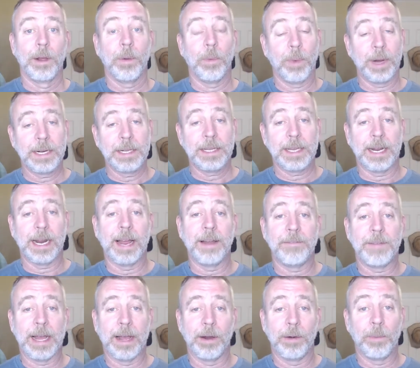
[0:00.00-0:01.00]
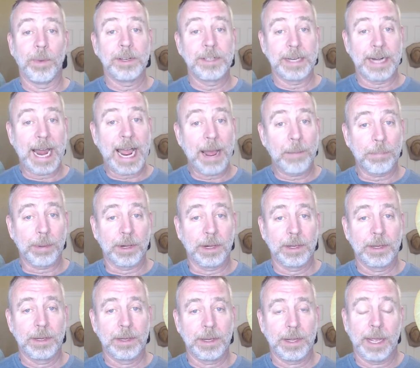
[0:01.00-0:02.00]
One thing I found was an apple,
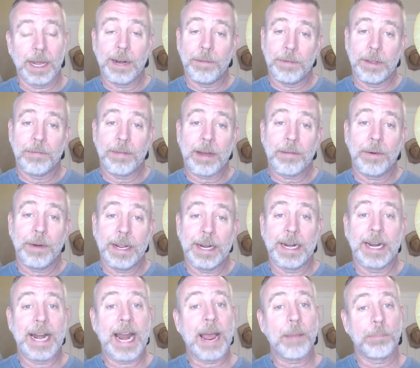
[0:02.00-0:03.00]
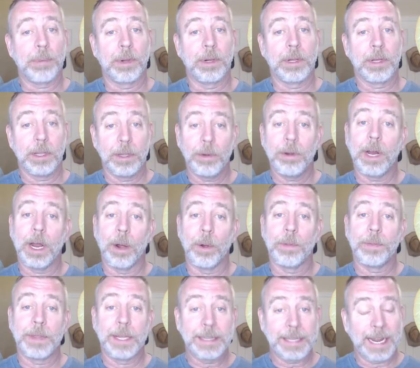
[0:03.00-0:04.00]
and if you've ever eaten an apple, you know
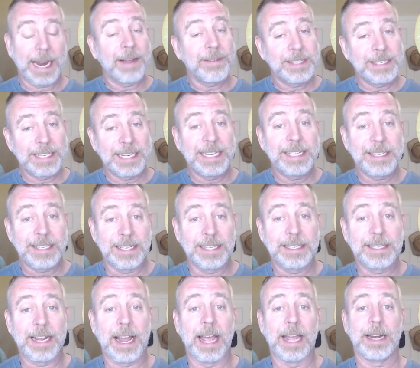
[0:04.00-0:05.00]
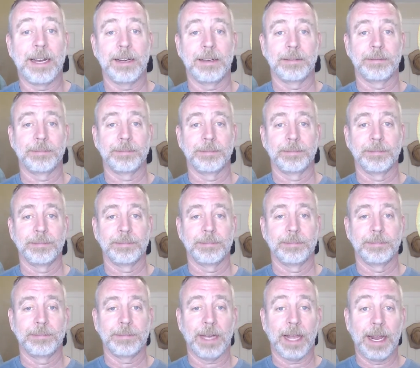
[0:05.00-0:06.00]
that they have seeds inside.
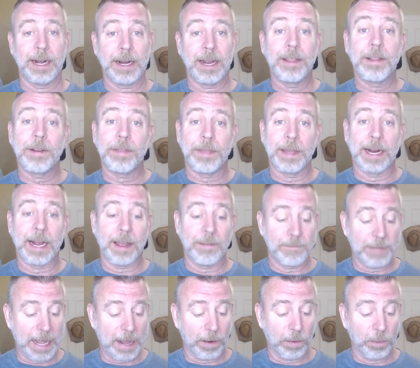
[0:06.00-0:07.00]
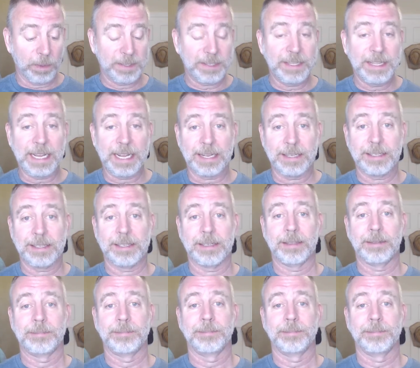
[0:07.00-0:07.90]
Another thing I found was this.